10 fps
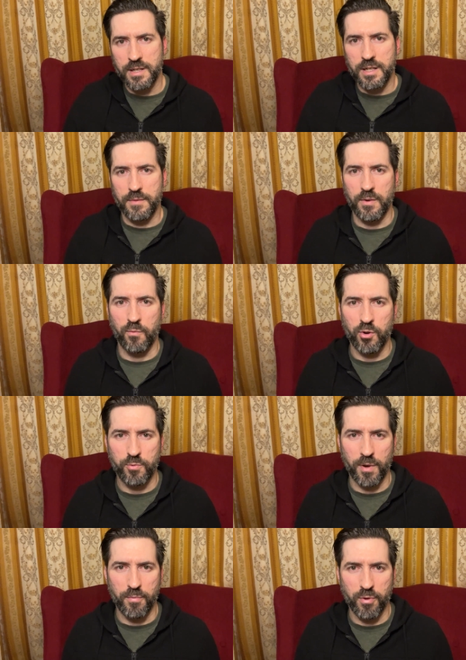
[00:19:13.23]
if you've watched
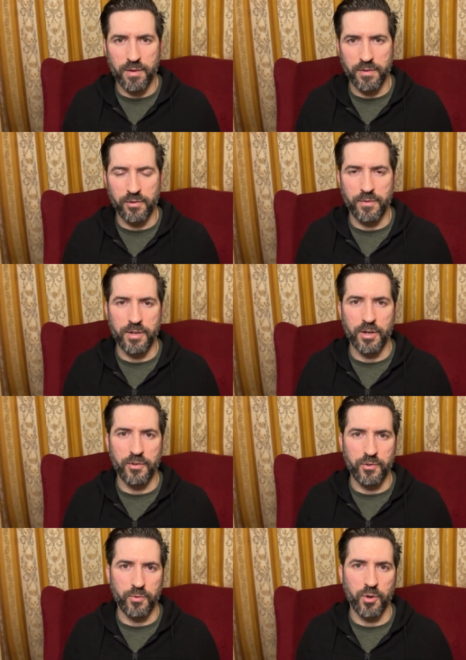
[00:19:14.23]
my previous
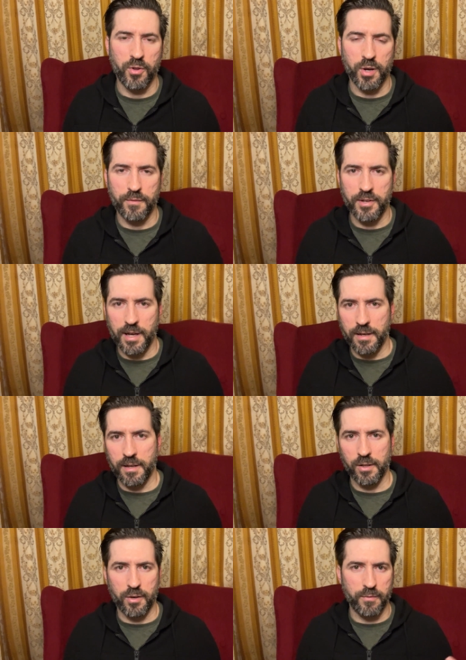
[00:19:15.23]
videos, you'll know that I've done a
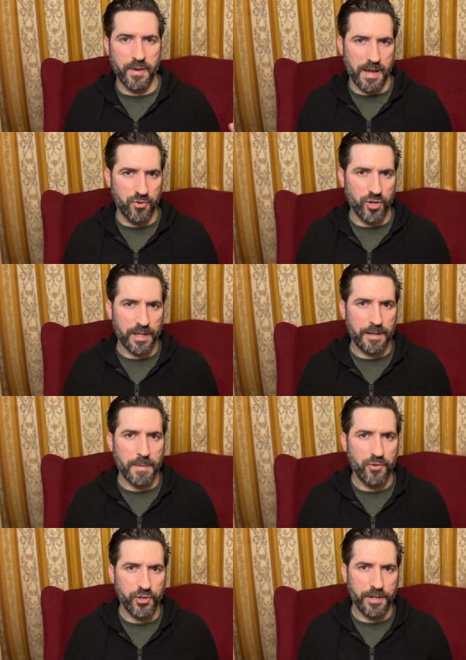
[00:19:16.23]
lot of angelic
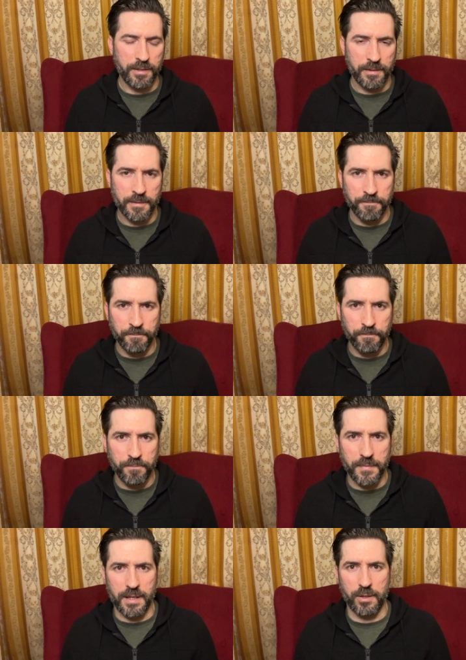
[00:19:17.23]
magic,
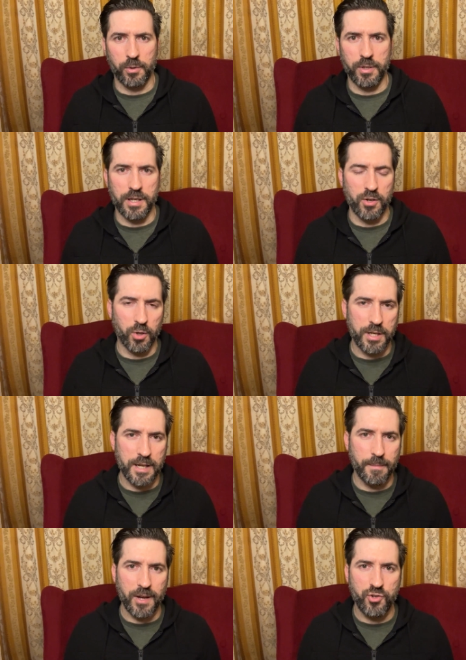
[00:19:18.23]
including Enochian
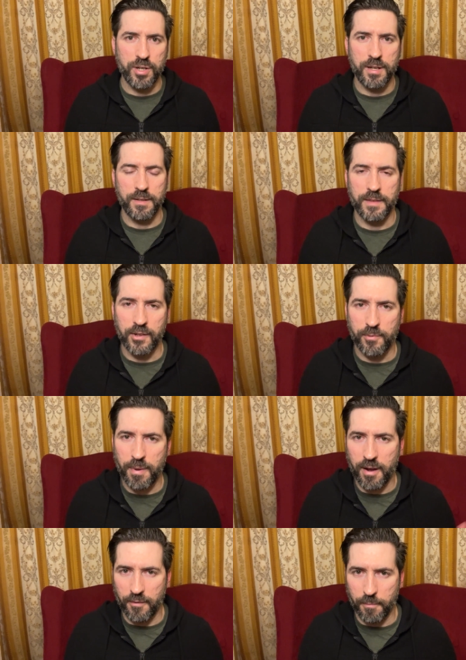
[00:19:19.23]
magic. That's
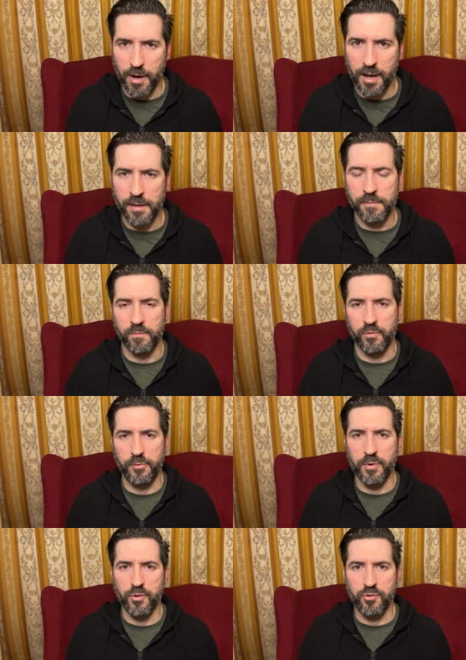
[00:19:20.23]
part of my
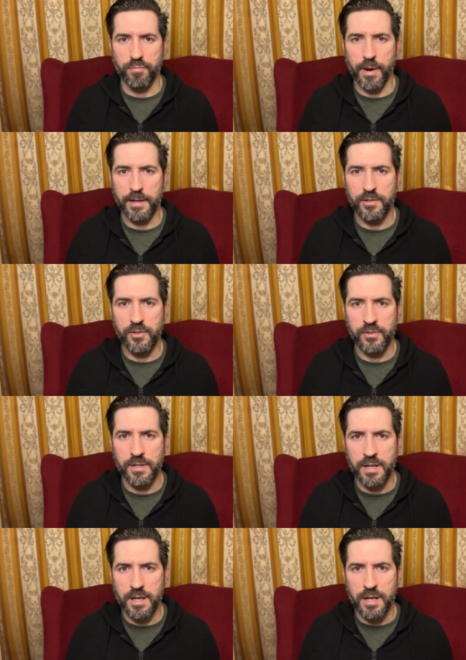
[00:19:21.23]
spiritual practice.
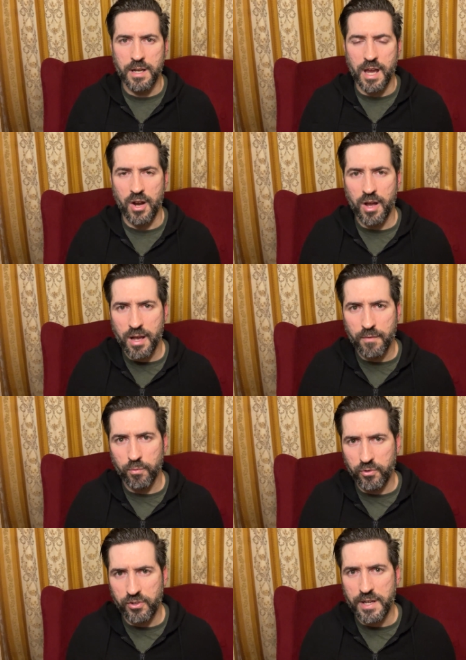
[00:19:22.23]
And I have
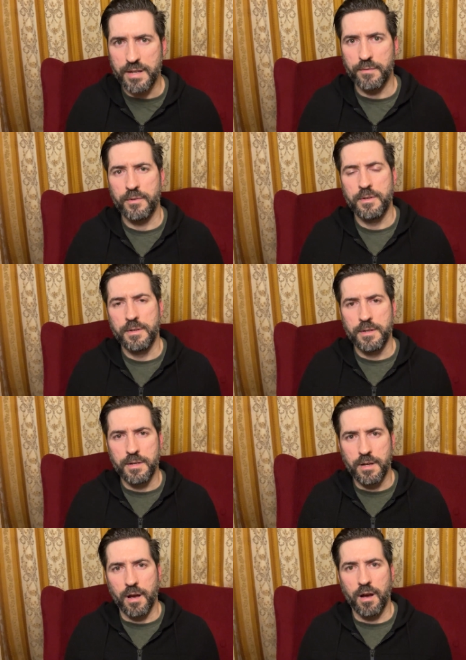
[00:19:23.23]
received
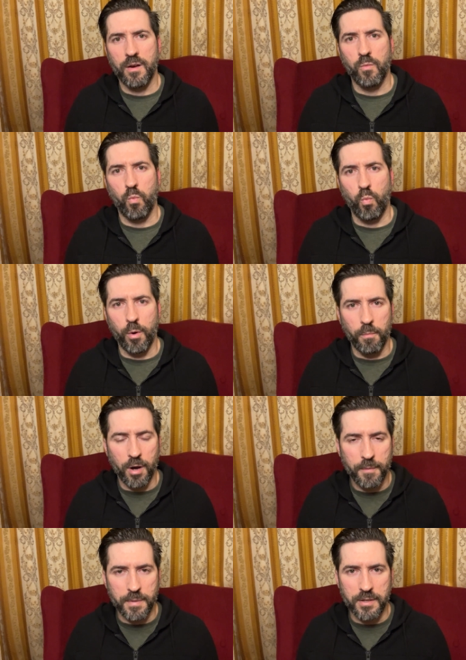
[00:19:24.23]
what
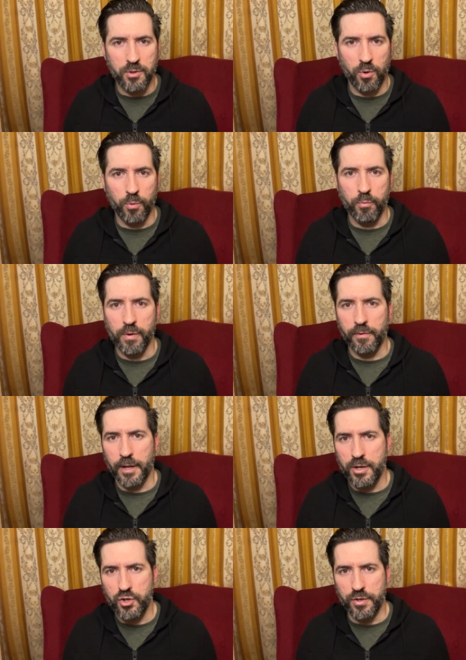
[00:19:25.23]
might be called
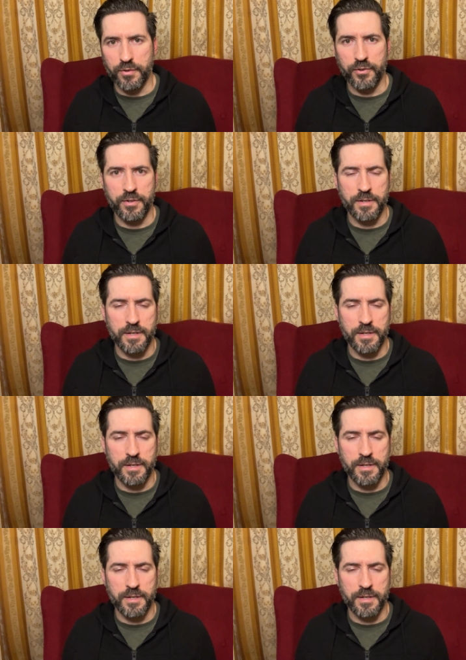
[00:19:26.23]
revelations